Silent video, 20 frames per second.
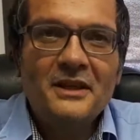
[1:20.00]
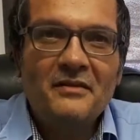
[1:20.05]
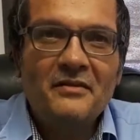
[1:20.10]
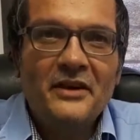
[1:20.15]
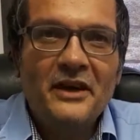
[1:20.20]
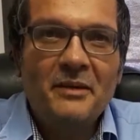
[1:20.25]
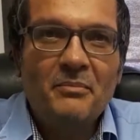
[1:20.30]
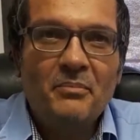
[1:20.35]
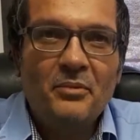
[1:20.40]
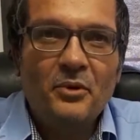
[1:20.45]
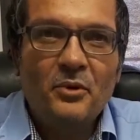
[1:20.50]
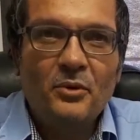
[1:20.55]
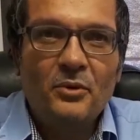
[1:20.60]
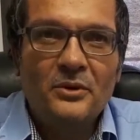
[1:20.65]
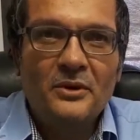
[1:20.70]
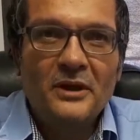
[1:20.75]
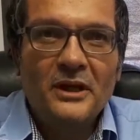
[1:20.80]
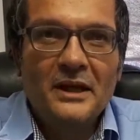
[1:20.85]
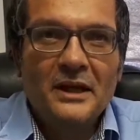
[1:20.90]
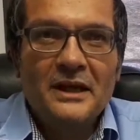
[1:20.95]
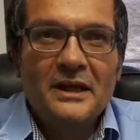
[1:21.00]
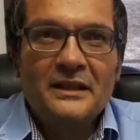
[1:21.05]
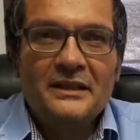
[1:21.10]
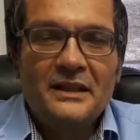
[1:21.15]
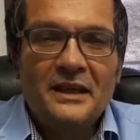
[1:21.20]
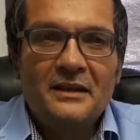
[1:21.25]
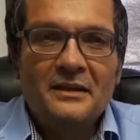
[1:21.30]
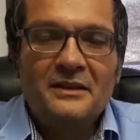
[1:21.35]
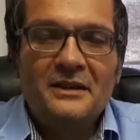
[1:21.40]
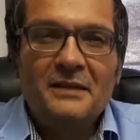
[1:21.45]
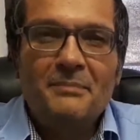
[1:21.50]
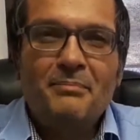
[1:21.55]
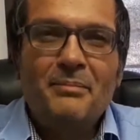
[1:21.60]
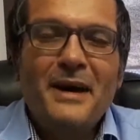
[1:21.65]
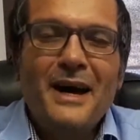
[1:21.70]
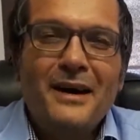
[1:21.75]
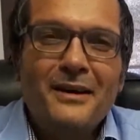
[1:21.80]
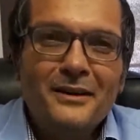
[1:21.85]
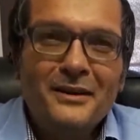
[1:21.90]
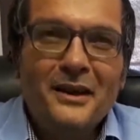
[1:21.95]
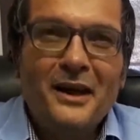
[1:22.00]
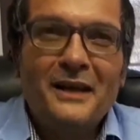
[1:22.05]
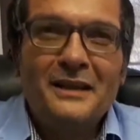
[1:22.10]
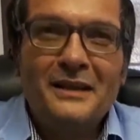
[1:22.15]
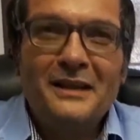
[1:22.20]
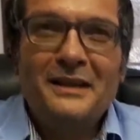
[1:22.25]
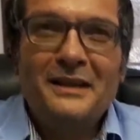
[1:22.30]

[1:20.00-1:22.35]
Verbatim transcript: very broad. So it's about 90